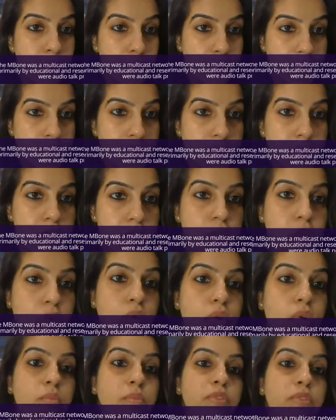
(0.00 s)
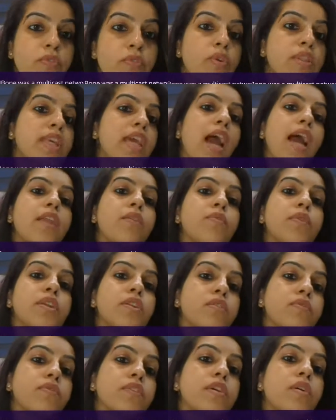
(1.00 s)
Okay, so before the
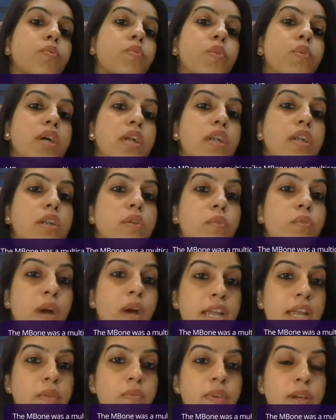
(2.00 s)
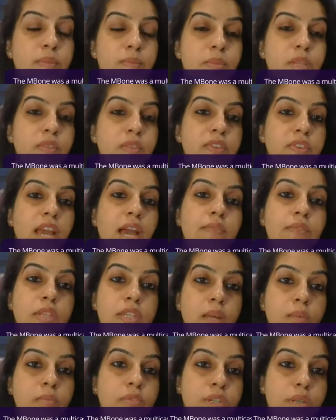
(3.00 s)
advent of the World Wide Web that we have,
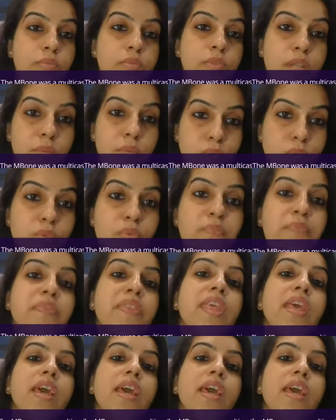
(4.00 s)
the www,